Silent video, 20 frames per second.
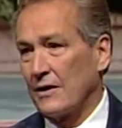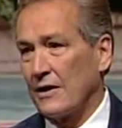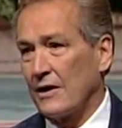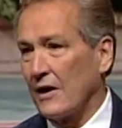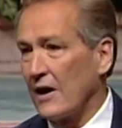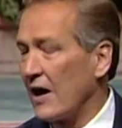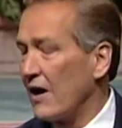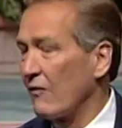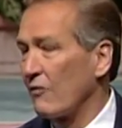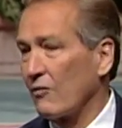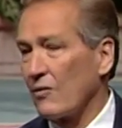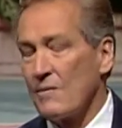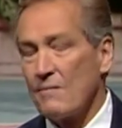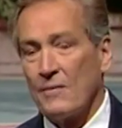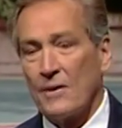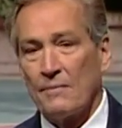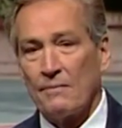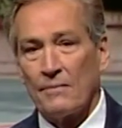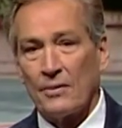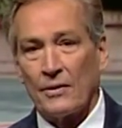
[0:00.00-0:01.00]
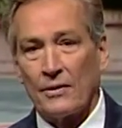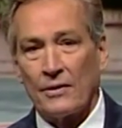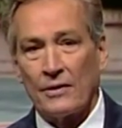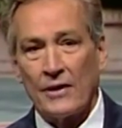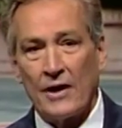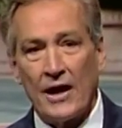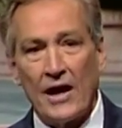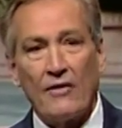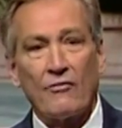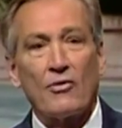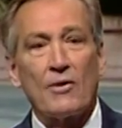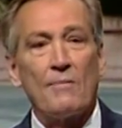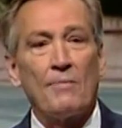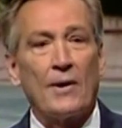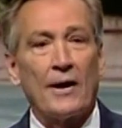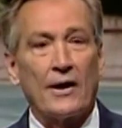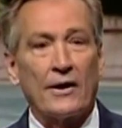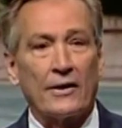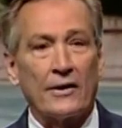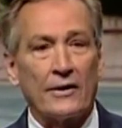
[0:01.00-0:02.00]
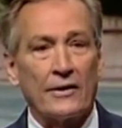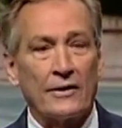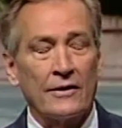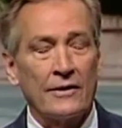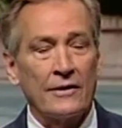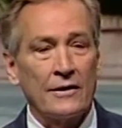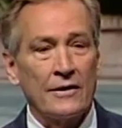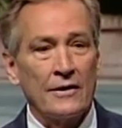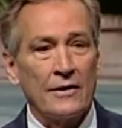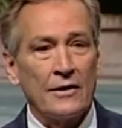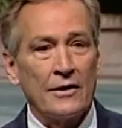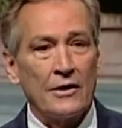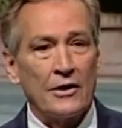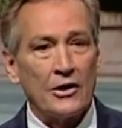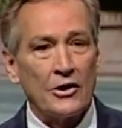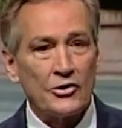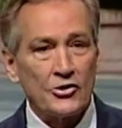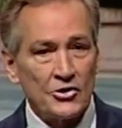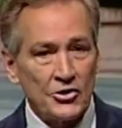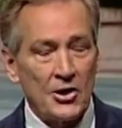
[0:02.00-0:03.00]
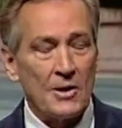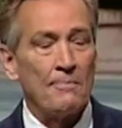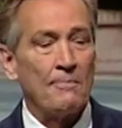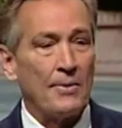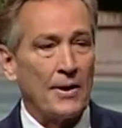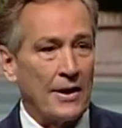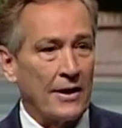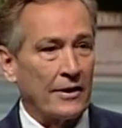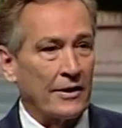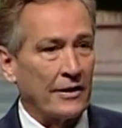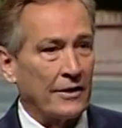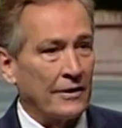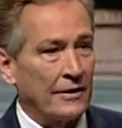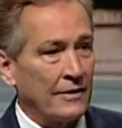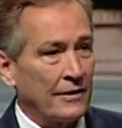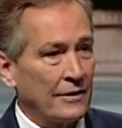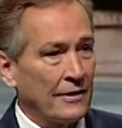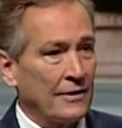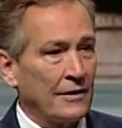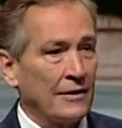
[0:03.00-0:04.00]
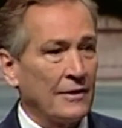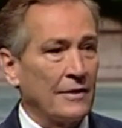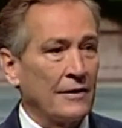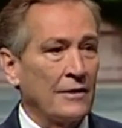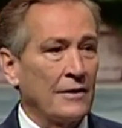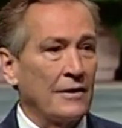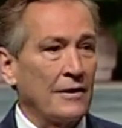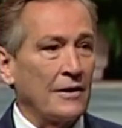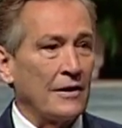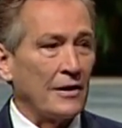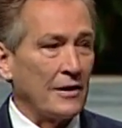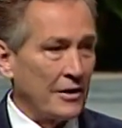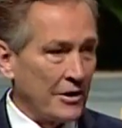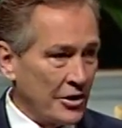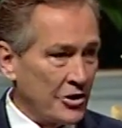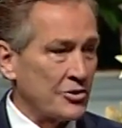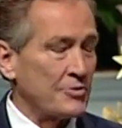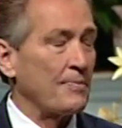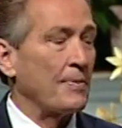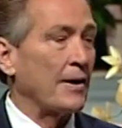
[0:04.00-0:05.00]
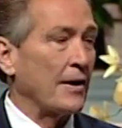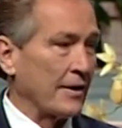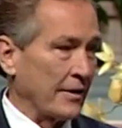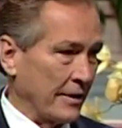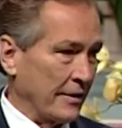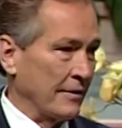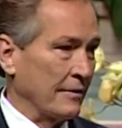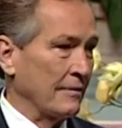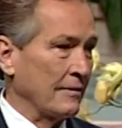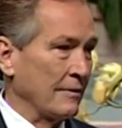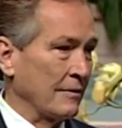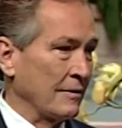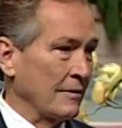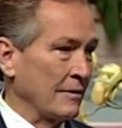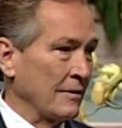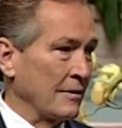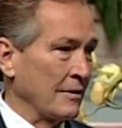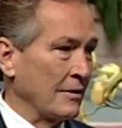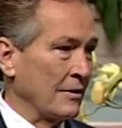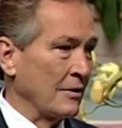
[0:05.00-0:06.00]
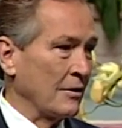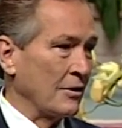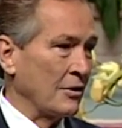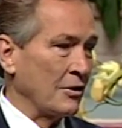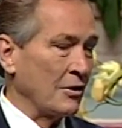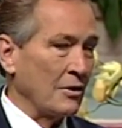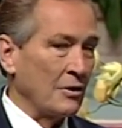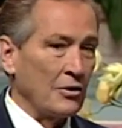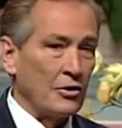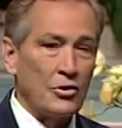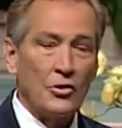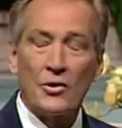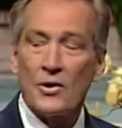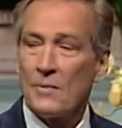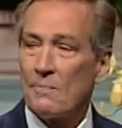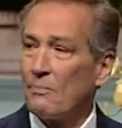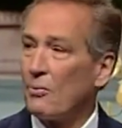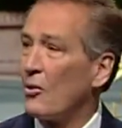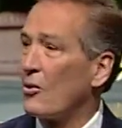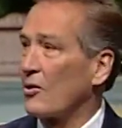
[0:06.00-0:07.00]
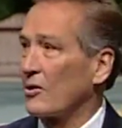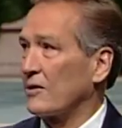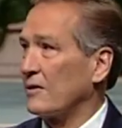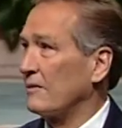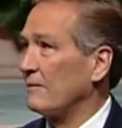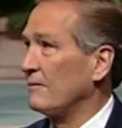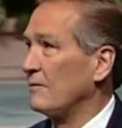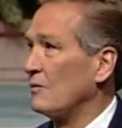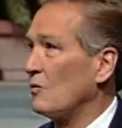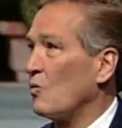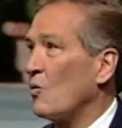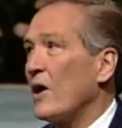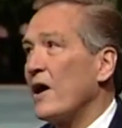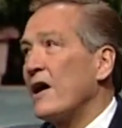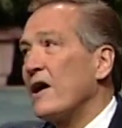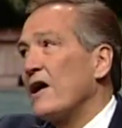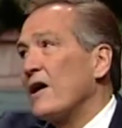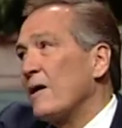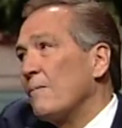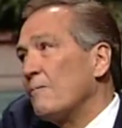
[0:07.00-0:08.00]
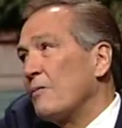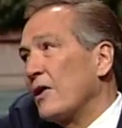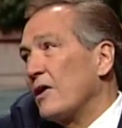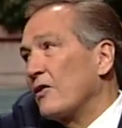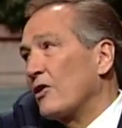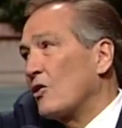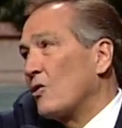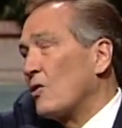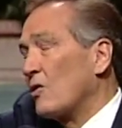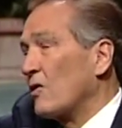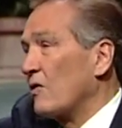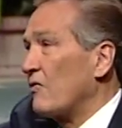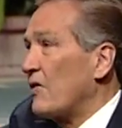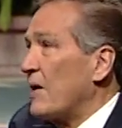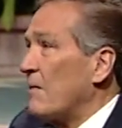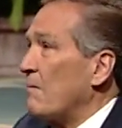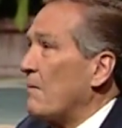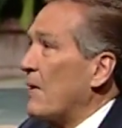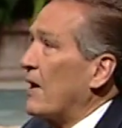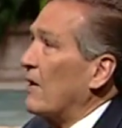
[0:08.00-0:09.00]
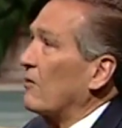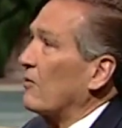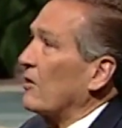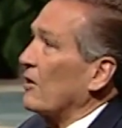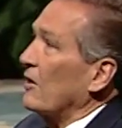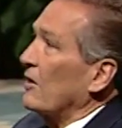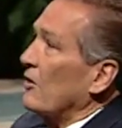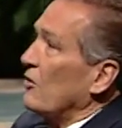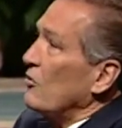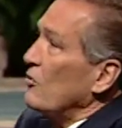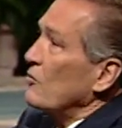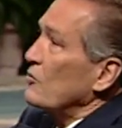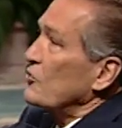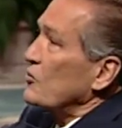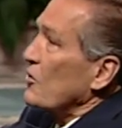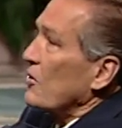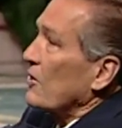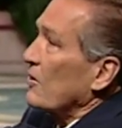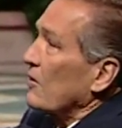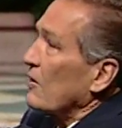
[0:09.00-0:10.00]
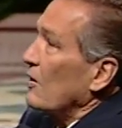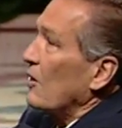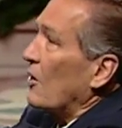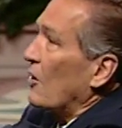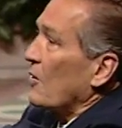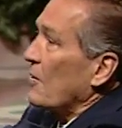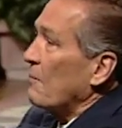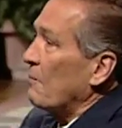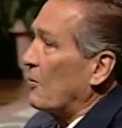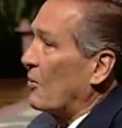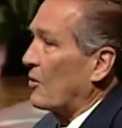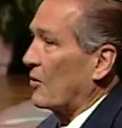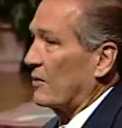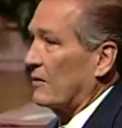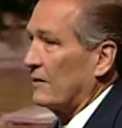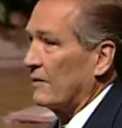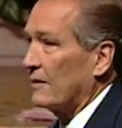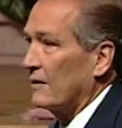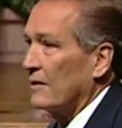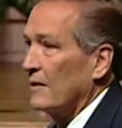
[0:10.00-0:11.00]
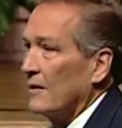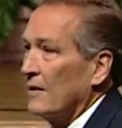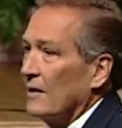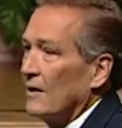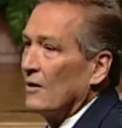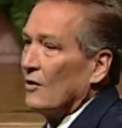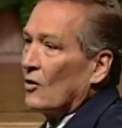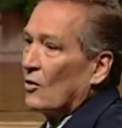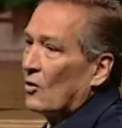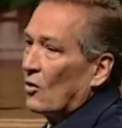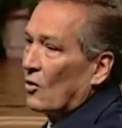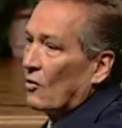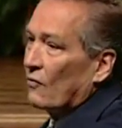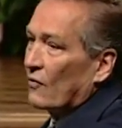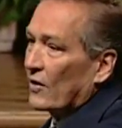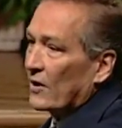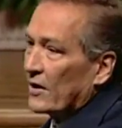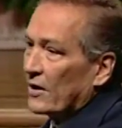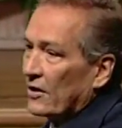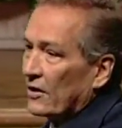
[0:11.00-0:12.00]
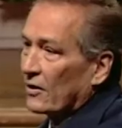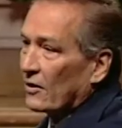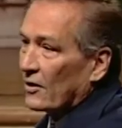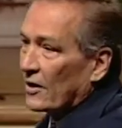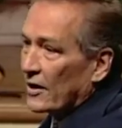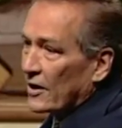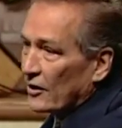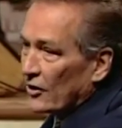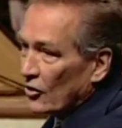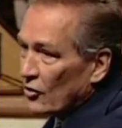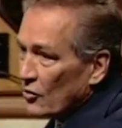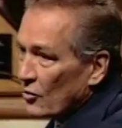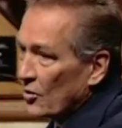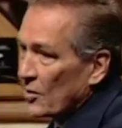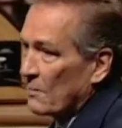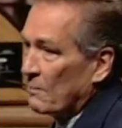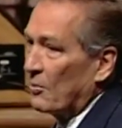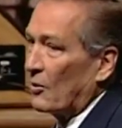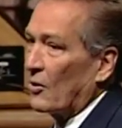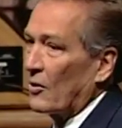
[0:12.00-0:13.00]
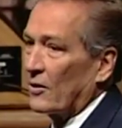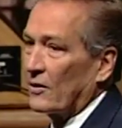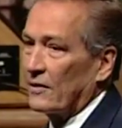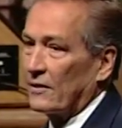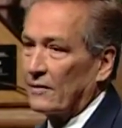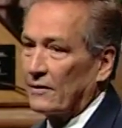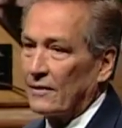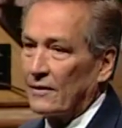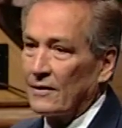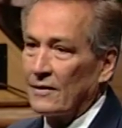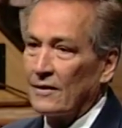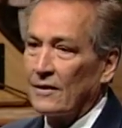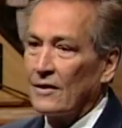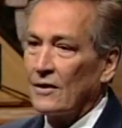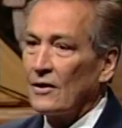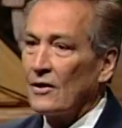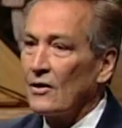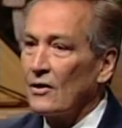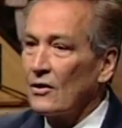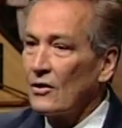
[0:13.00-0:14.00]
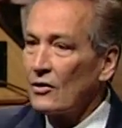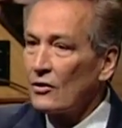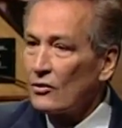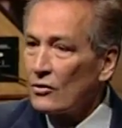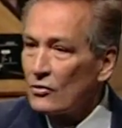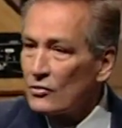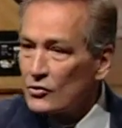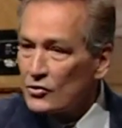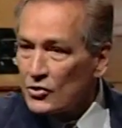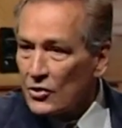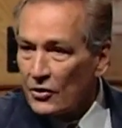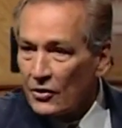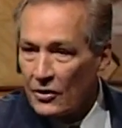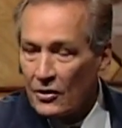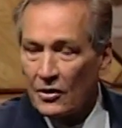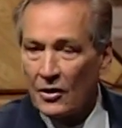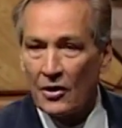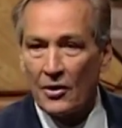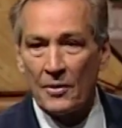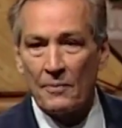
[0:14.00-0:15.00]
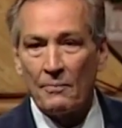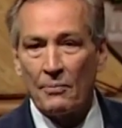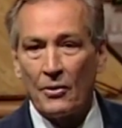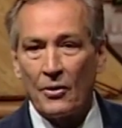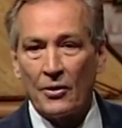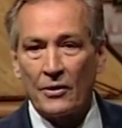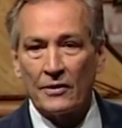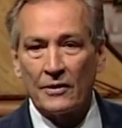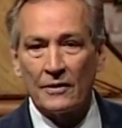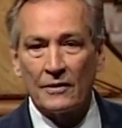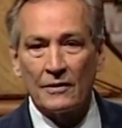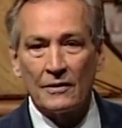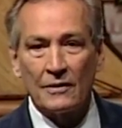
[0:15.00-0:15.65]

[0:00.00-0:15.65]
Every member, everybody is somebody in His body. You're important. Way up there in the corner of that balcony, you, sir, are important. Over here, lady, you're important. You, sir, are important.